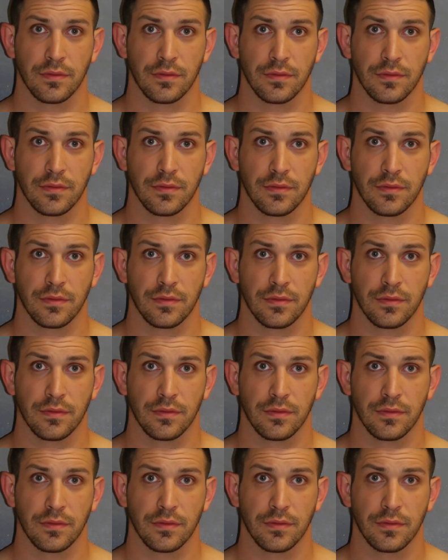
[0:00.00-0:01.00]
He had made
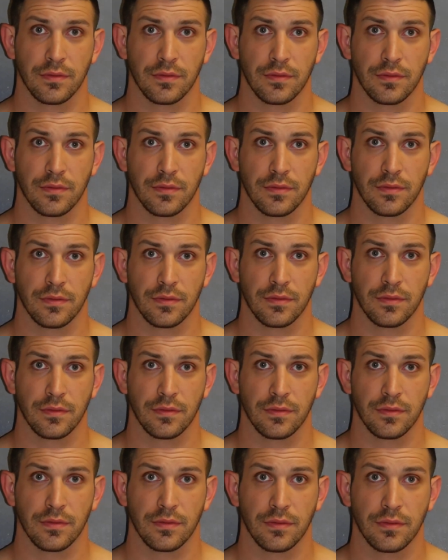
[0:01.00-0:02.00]
his way down
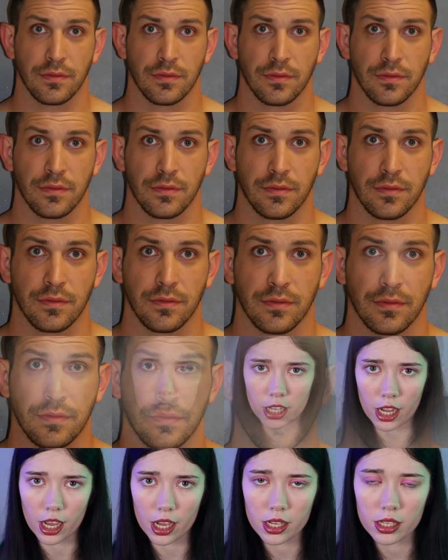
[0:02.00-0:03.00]
from Wildwood,
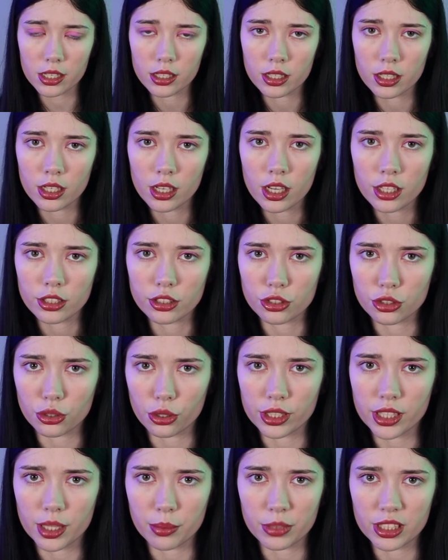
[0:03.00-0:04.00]
Florida, to
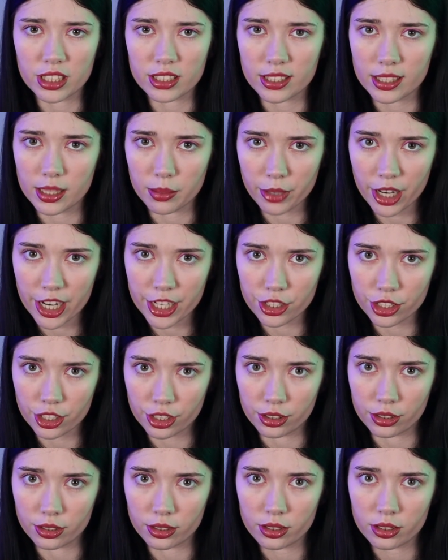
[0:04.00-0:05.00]
join in with the
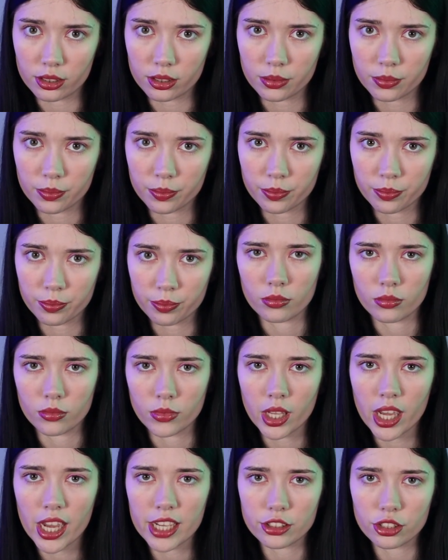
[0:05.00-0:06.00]
celebrations.
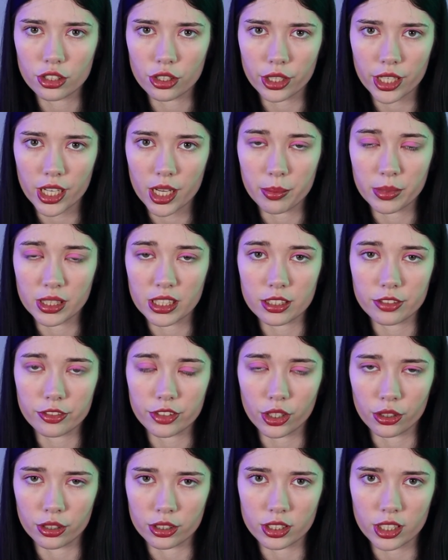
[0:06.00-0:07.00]
It took him and his
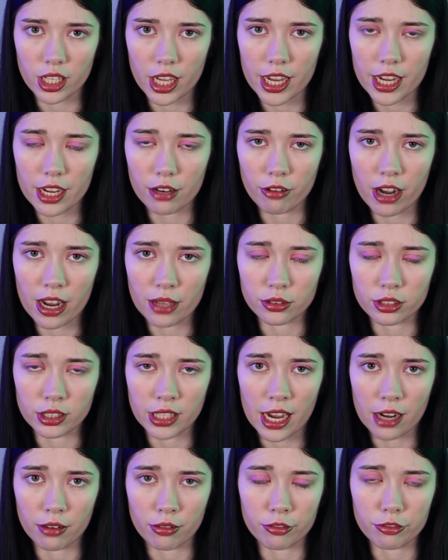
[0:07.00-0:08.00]
fiancée around an
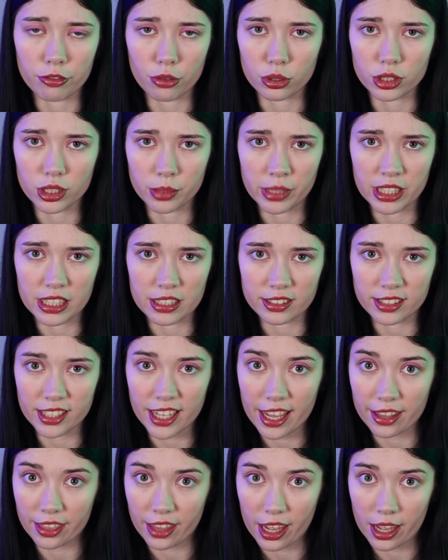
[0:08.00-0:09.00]
hour and 40 minutes to
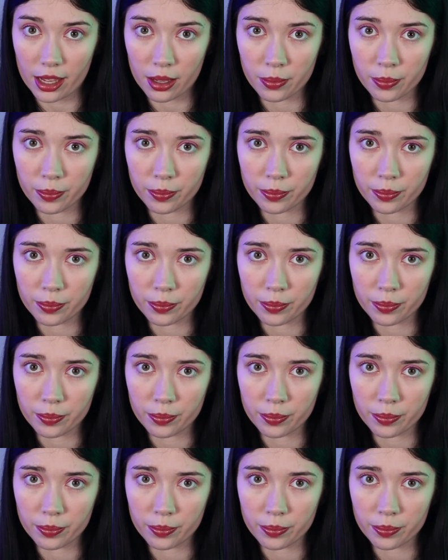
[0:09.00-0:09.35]
get there.